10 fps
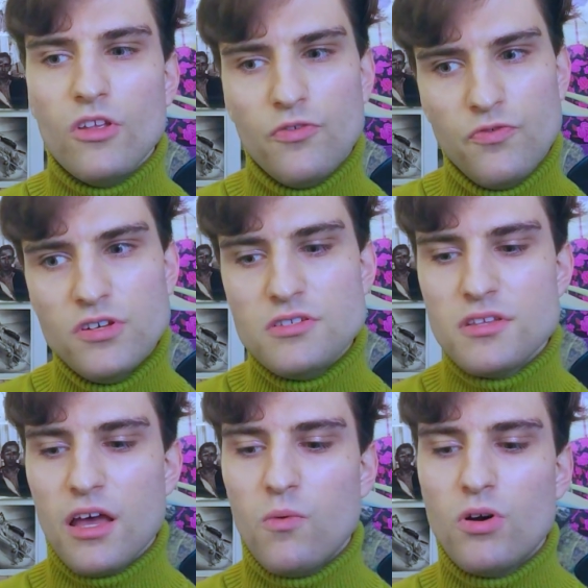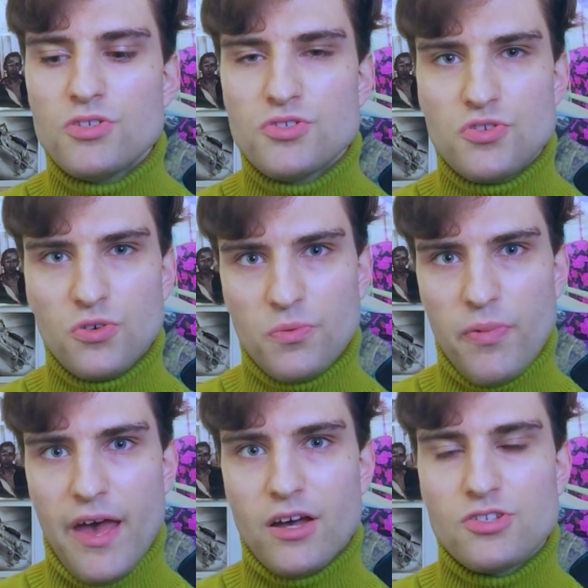first I want to talk
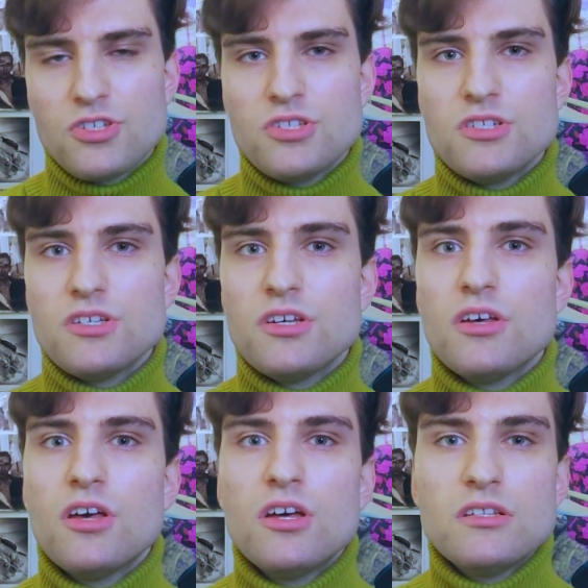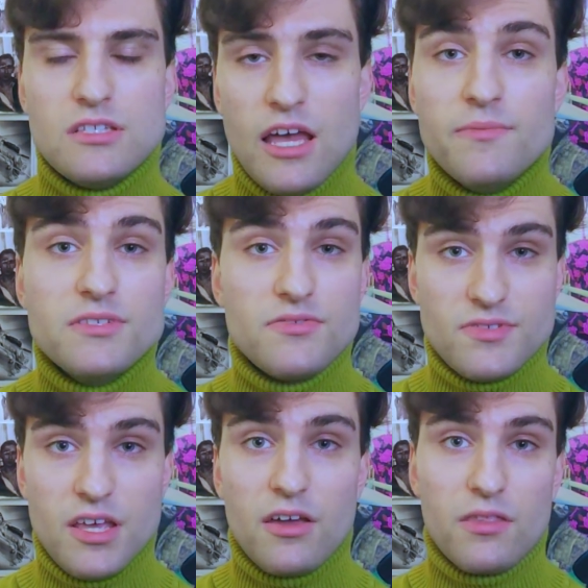about the types of
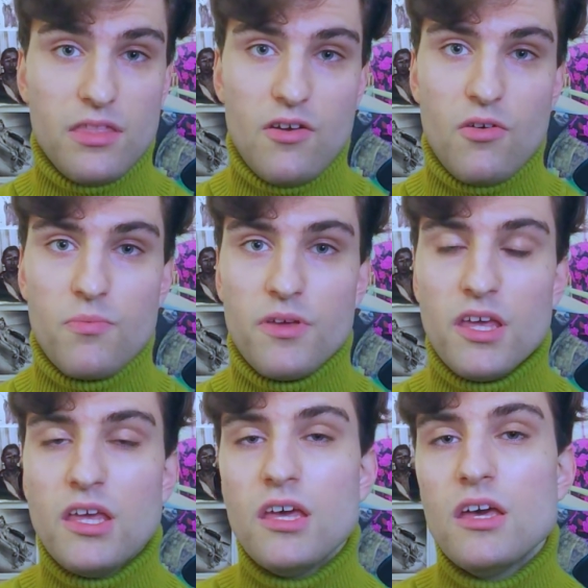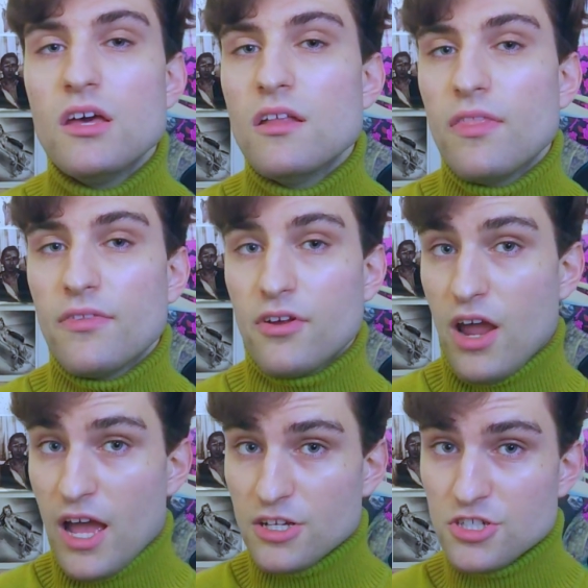psychotherapy that are
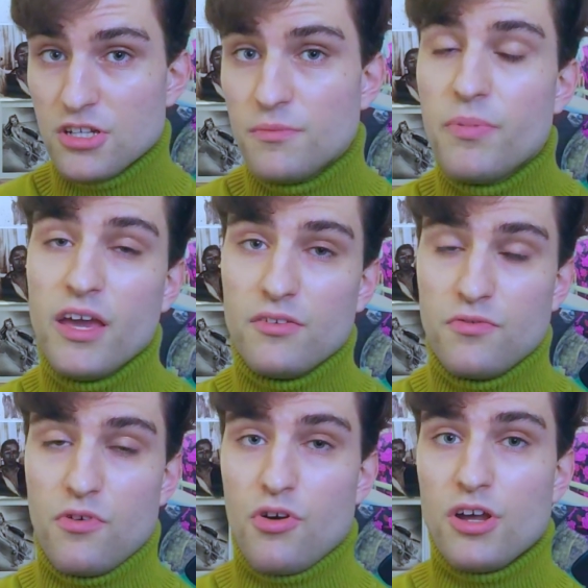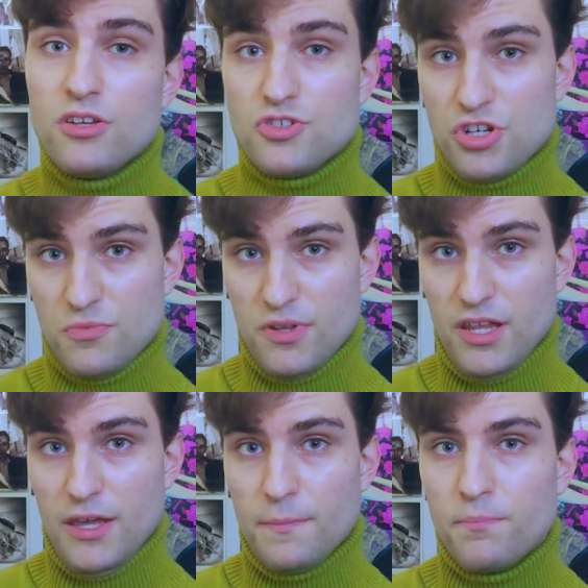actually paid for in
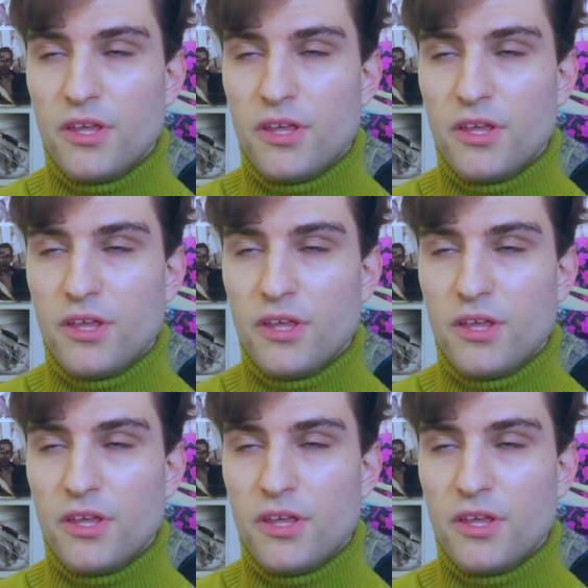Germany,